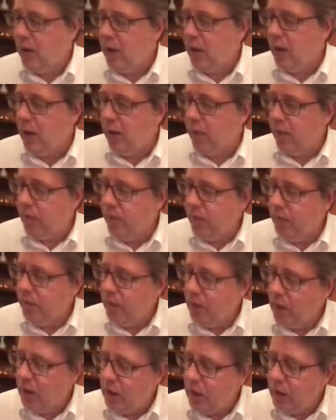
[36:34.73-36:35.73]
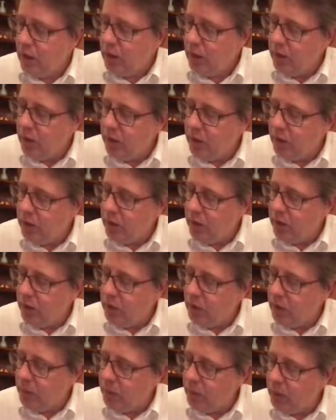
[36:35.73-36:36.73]

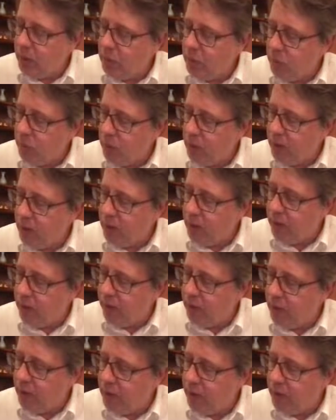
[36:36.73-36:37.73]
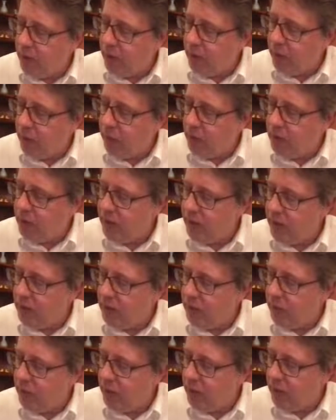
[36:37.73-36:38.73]
There's a special point at infinity that we take
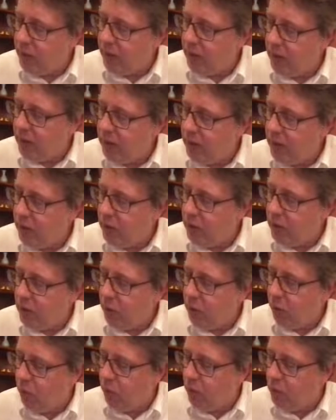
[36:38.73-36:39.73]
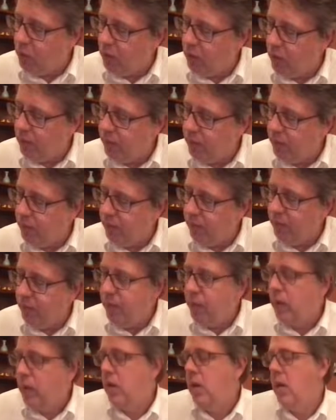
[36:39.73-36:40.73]
to be the origin.
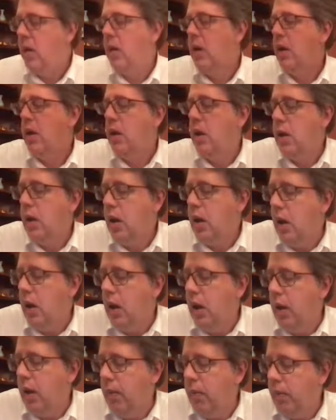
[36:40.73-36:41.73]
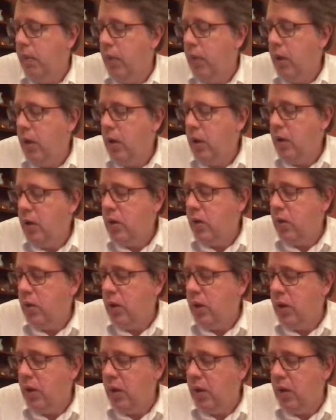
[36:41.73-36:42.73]
So
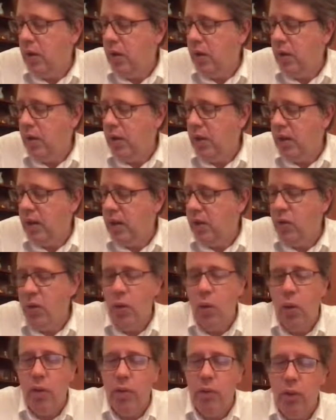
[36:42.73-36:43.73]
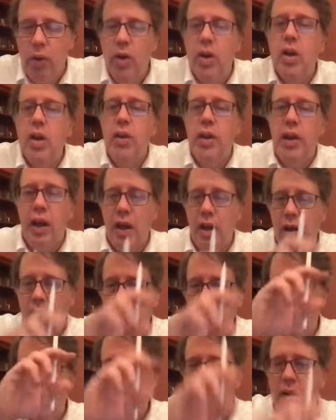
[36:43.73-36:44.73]
essentially going vertically
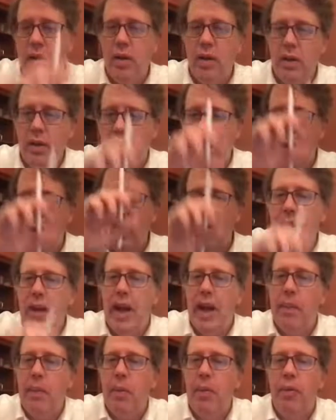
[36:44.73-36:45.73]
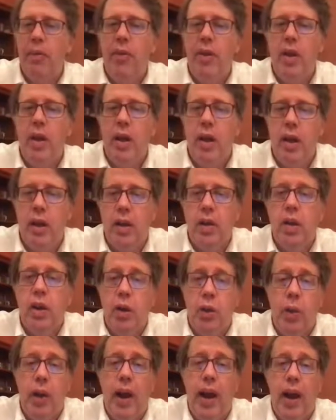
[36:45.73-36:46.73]
to the top of
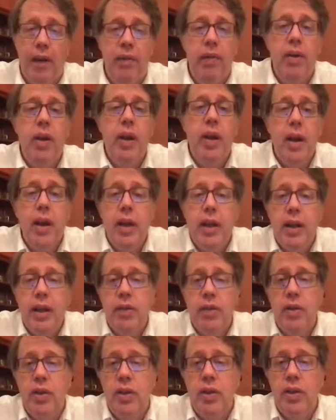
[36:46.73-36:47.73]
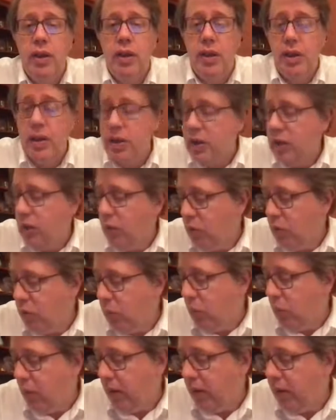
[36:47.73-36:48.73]
the graph gives us a distinguished
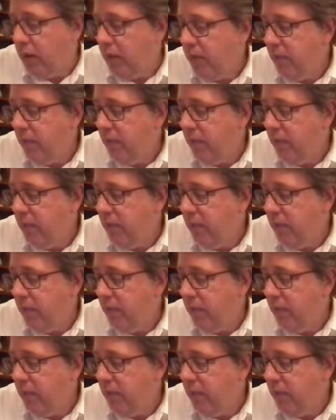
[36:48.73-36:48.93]
point.